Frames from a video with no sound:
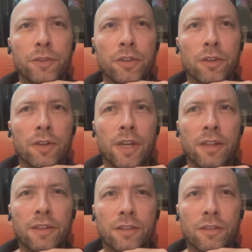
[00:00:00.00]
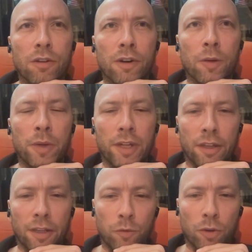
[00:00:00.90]
kids growing up
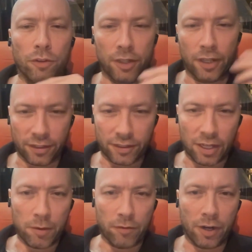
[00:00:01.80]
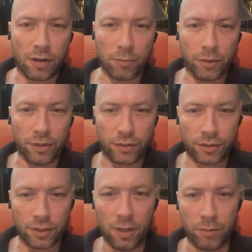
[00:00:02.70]
in what look like the same environments
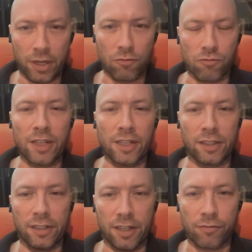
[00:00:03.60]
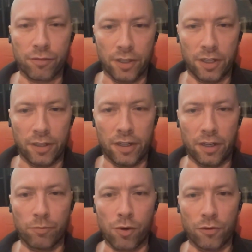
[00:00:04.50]
being radically different in their
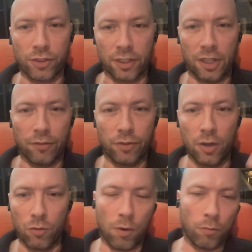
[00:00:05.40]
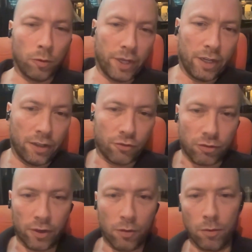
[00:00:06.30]
approach to life. One will be an
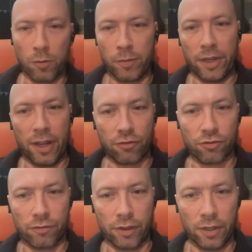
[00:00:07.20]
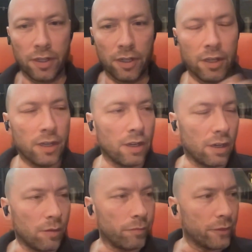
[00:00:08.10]
introvert, one will be an extrovert.
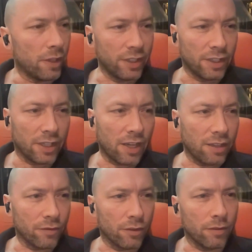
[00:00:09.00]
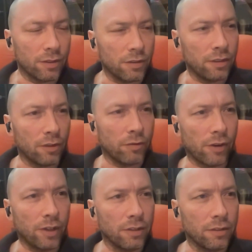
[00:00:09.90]
Even in the case of,
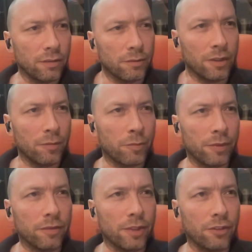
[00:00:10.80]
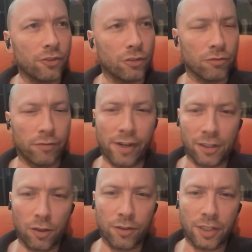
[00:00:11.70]
very like children very
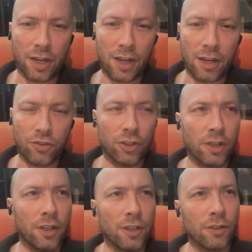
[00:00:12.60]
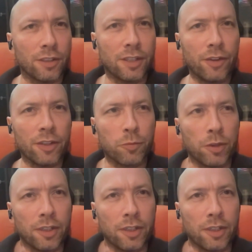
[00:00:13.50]
close in age. So it's difficult to put it